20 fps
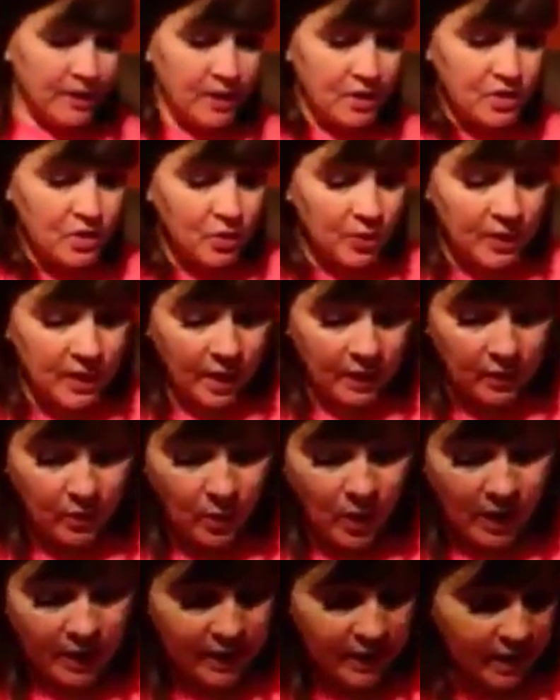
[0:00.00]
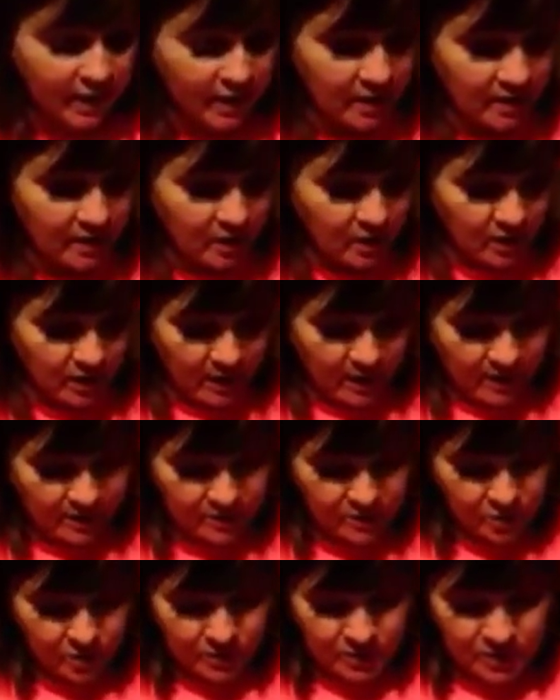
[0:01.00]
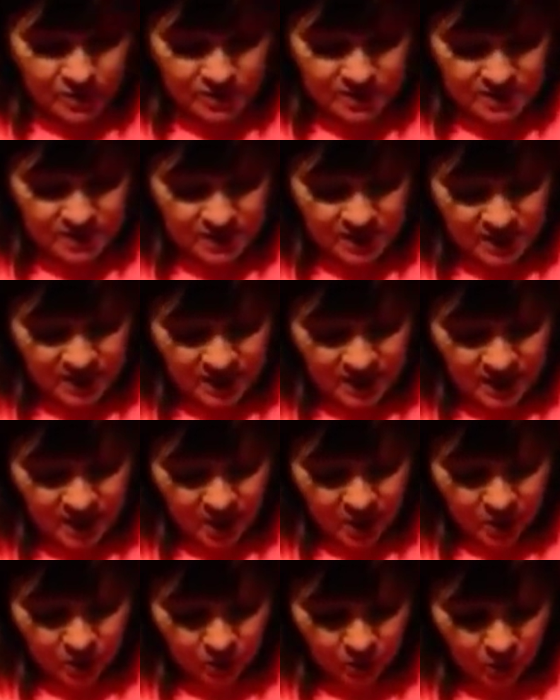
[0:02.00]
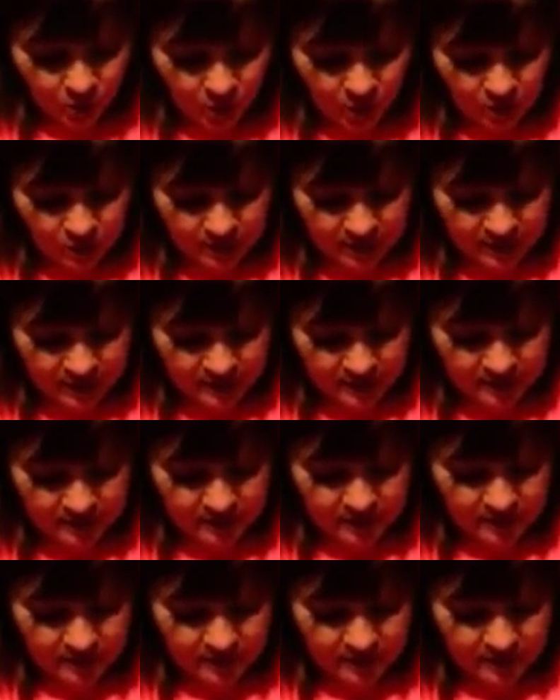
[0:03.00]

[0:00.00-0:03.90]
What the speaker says: we're going to do another one. Okay, so we'll just roll it.